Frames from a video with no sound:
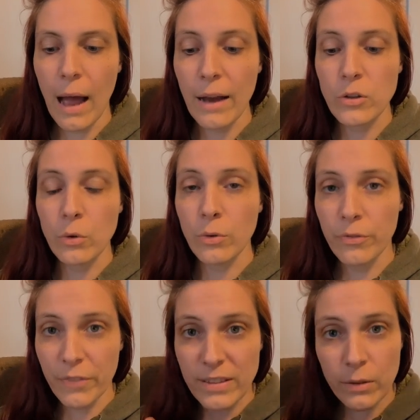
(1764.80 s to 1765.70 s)
actual
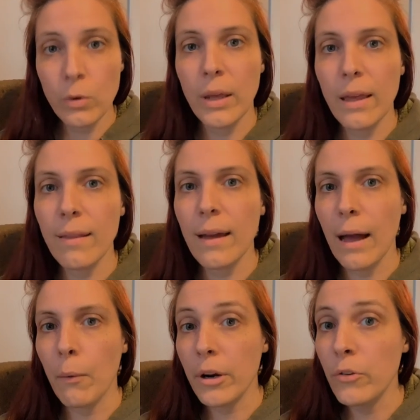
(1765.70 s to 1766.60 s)
physical healing,
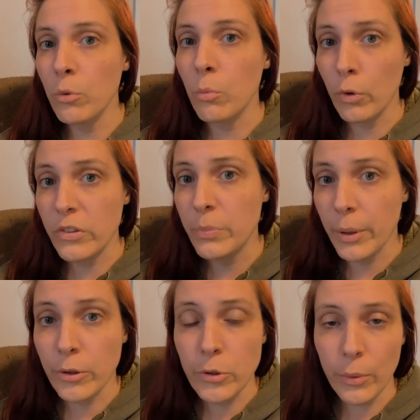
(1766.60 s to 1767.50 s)
I want to do more
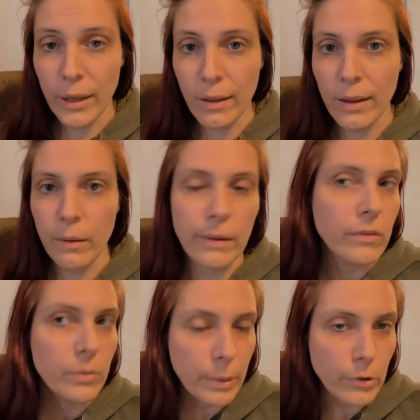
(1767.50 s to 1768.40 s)
spiritual healing,
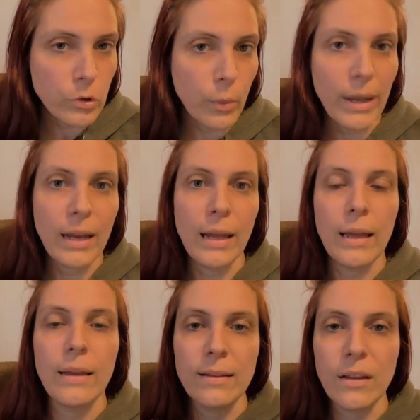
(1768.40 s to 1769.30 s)
like spiritual
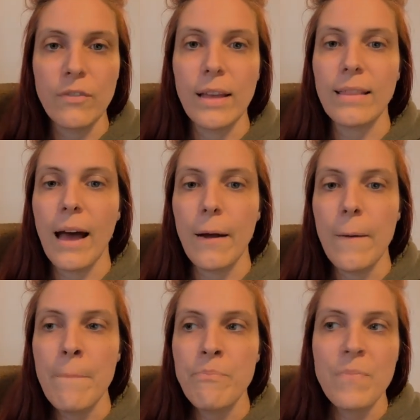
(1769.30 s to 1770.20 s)
awakening and stuff like that.
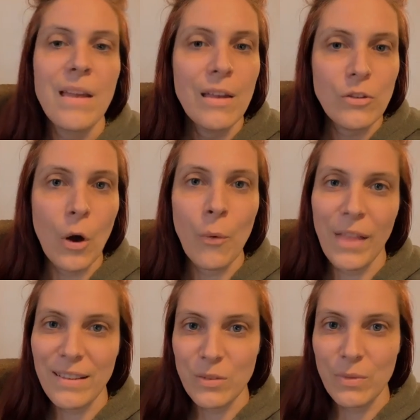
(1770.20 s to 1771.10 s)
So
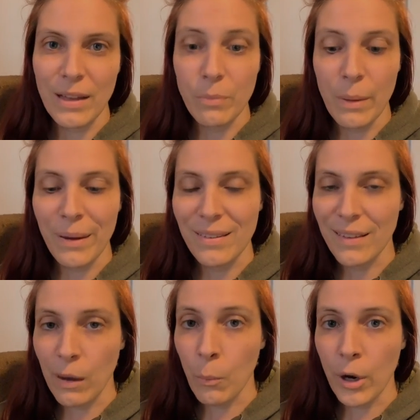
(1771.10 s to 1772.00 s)
that's my biggest
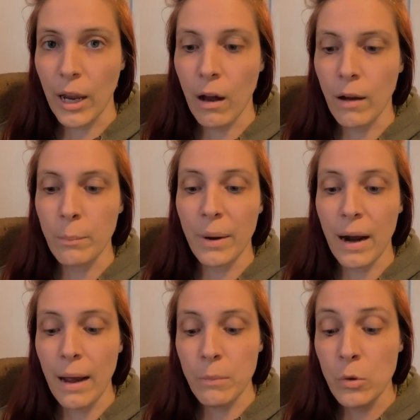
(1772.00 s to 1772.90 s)
thing I'm working on.
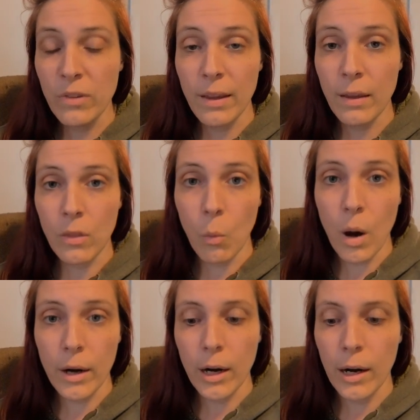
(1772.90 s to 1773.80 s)
But I'm using the
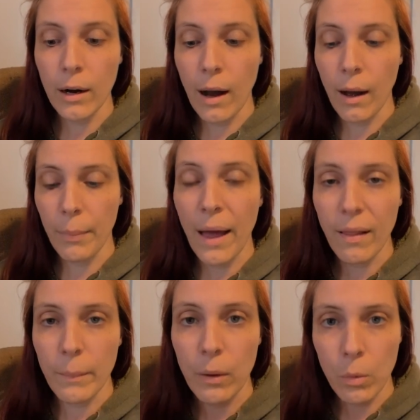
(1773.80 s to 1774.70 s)
water, the
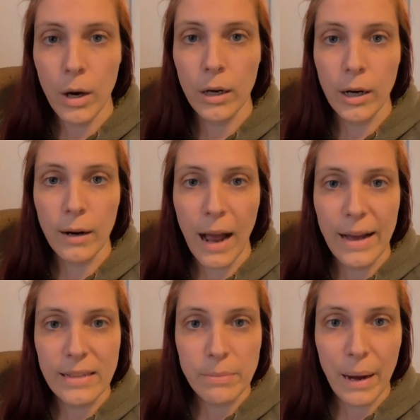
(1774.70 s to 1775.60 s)
element water
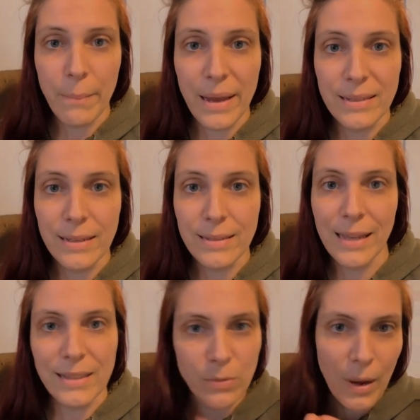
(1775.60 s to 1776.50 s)
as my basis.
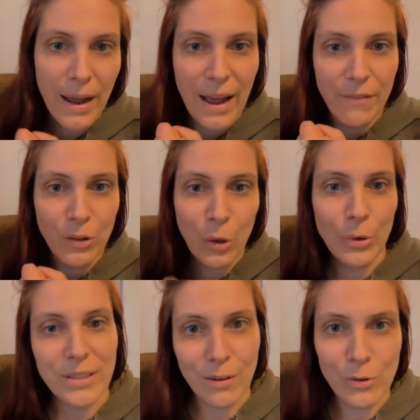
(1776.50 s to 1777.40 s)
That's why I have the
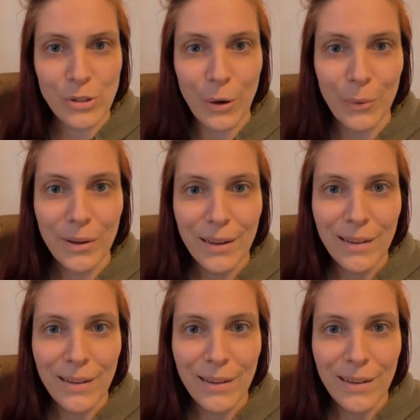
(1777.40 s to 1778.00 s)
lotus also.